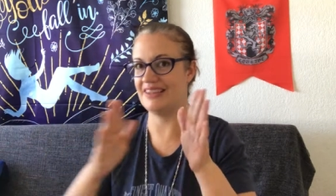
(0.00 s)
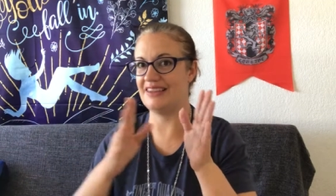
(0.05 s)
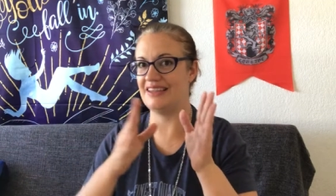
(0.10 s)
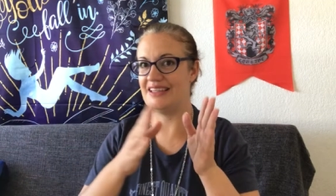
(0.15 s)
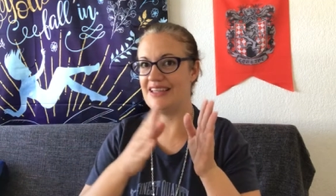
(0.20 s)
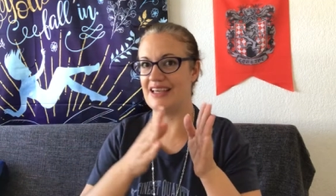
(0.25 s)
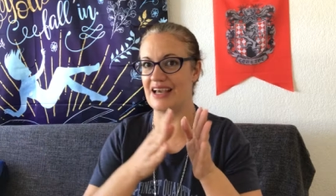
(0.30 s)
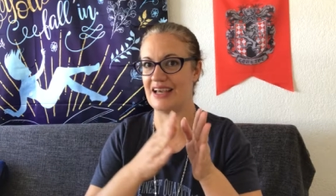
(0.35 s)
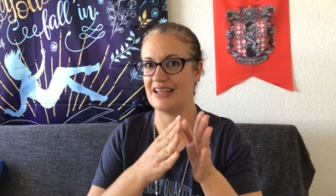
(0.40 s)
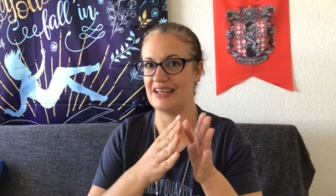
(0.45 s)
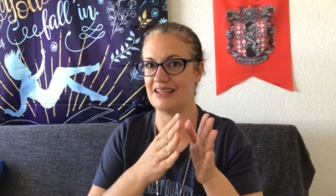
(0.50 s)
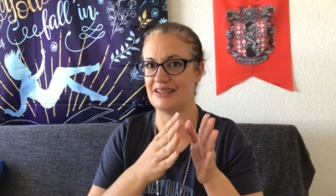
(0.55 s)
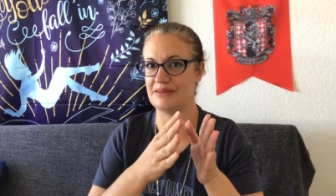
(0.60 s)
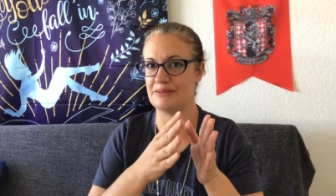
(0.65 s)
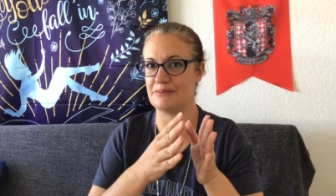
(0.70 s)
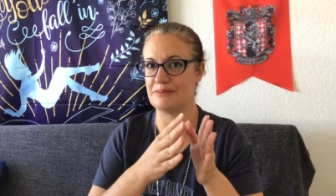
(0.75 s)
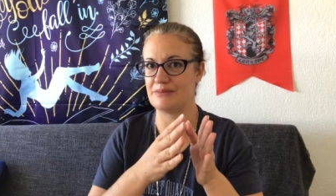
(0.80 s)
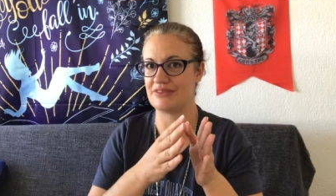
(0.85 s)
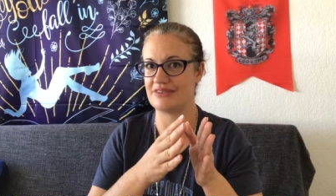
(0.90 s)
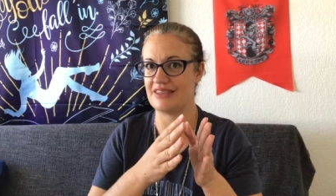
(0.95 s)
the
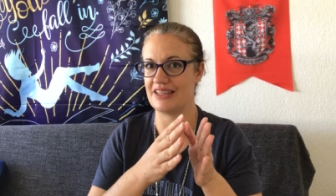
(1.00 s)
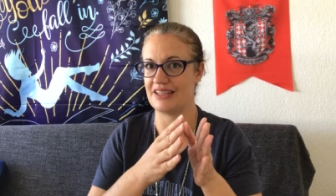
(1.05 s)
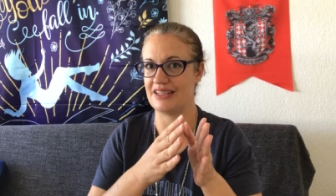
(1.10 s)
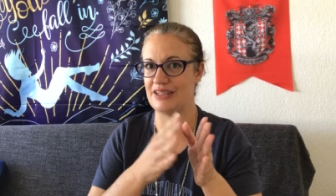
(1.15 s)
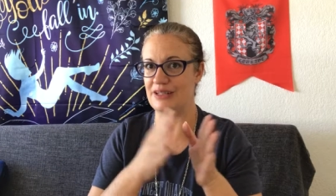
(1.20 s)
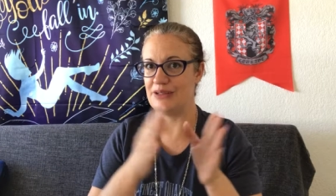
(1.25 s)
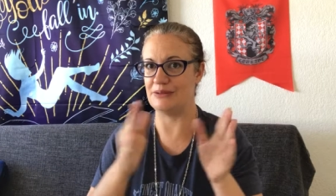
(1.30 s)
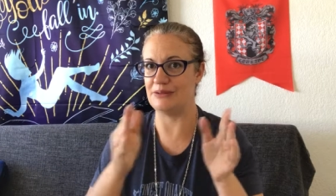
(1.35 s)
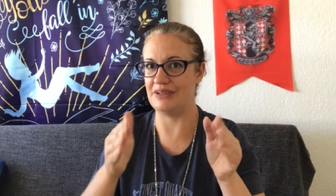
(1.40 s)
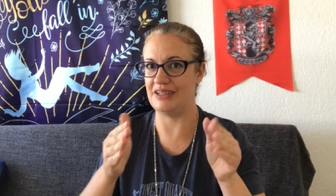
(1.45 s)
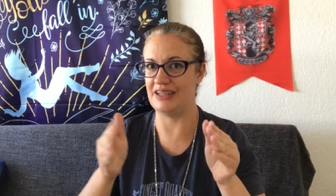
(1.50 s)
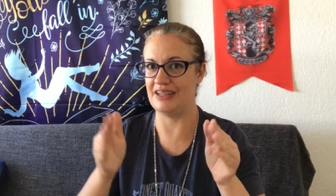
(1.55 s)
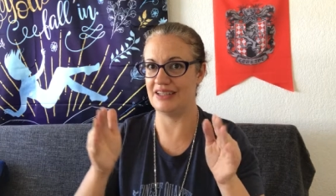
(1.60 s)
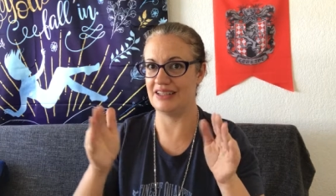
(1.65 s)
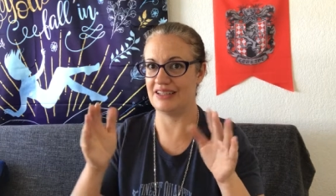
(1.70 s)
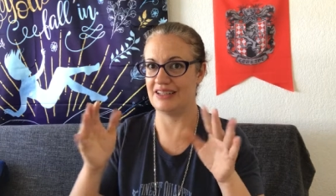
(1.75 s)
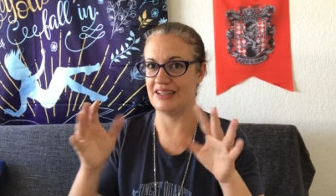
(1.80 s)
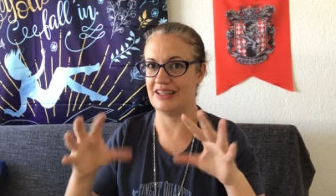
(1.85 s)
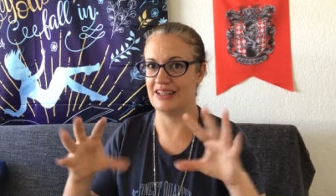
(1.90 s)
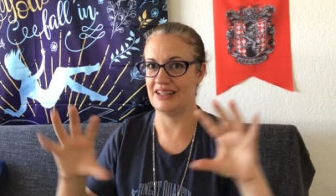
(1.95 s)
items that you
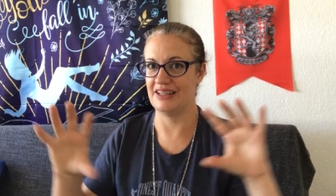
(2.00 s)
get